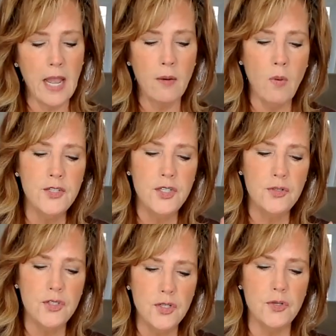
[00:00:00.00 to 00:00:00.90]
i want you
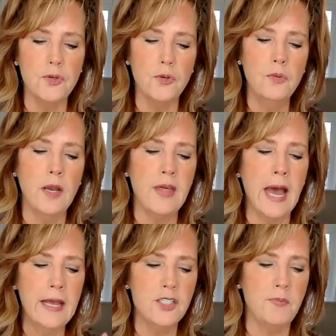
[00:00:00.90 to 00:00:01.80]
to if
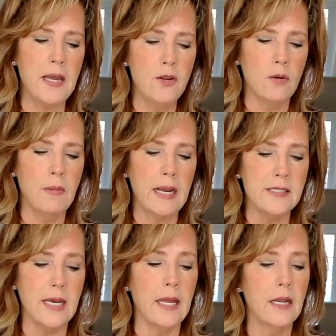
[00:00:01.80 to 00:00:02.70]
that has been your
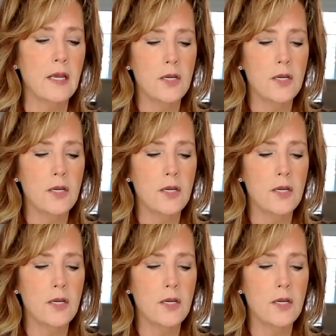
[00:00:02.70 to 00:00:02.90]
mindset